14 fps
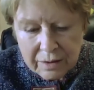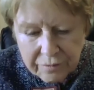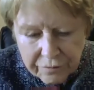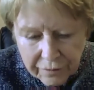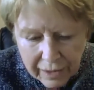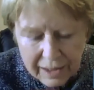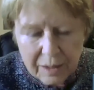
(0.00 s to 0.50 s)

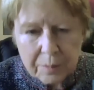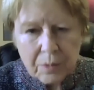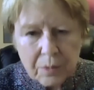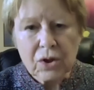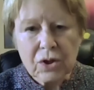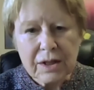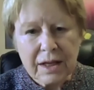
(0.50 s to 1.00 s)

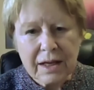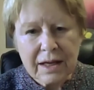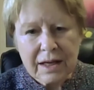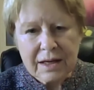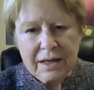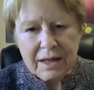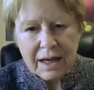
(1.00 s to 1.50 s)
viable
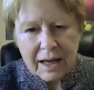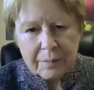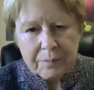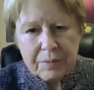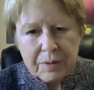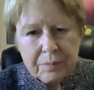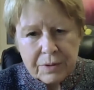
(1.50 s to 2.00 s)
and a
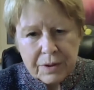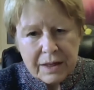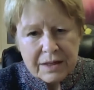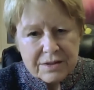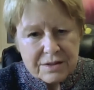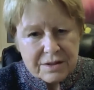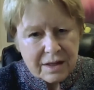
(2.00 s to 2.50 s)
happy
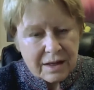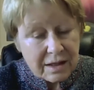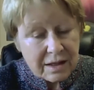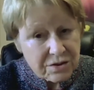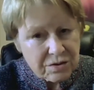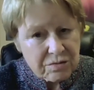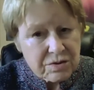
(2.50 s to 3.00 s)
place. And
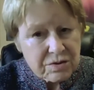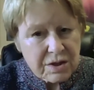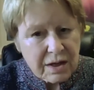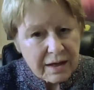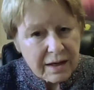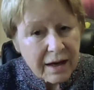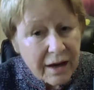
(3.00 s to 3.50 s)
as you
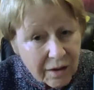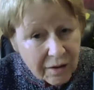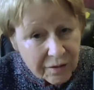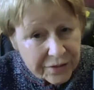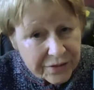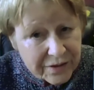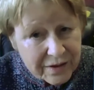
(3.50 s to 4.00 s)
say,
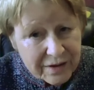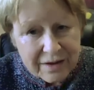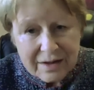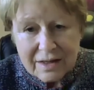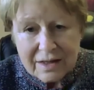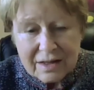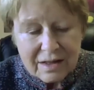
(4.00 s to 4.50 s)
health,
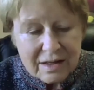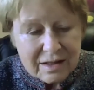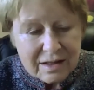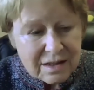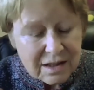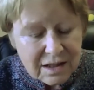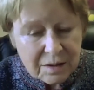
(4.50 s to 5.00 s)

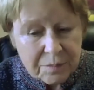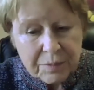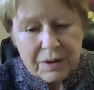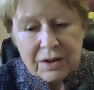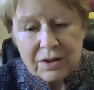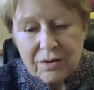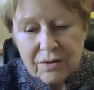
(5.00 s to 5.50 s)

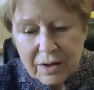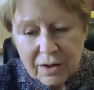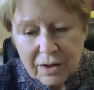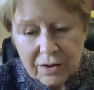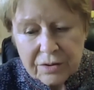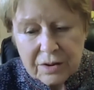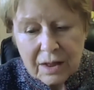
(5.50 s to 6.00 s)
keeping your
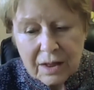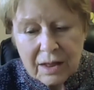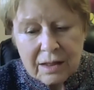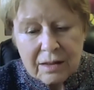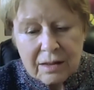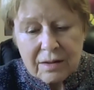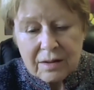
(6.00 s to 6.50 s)
health
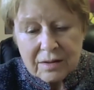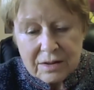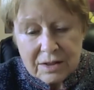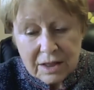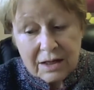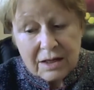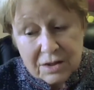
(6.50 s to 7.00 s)
and
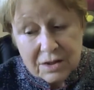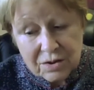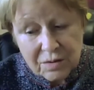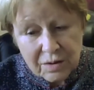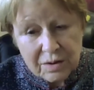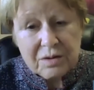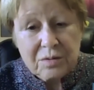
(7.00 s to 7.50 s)
tending
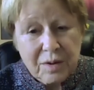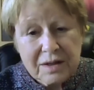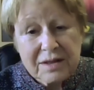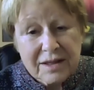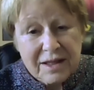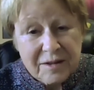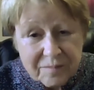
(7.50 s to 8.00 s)
to it
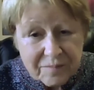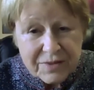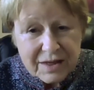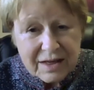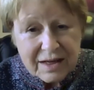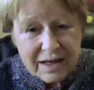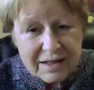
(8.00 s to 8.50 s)
quickly.
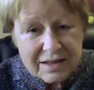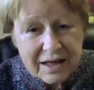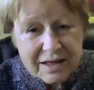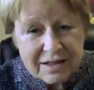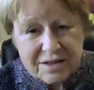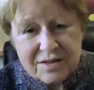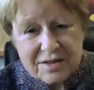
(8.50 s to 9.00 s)
I
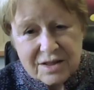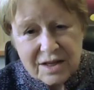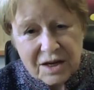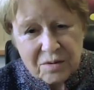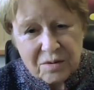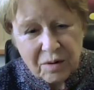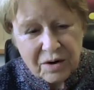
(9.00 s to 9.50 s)
like to
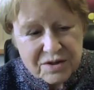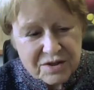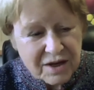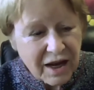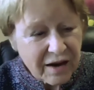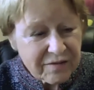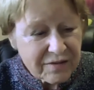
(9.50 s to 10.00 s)
say to our
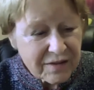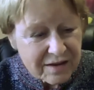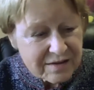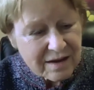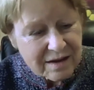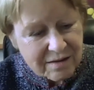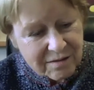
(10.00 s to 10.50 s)
staff, they
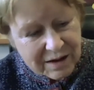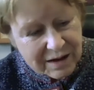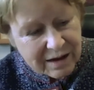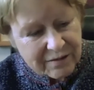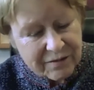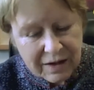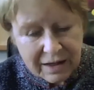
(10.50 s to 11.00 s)
say, oh, I
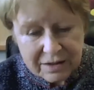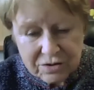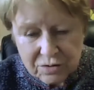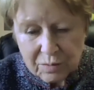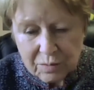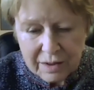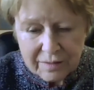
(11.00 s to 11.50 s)
have
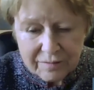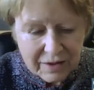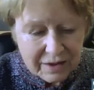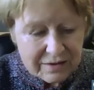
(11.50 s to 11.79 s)
X, Y.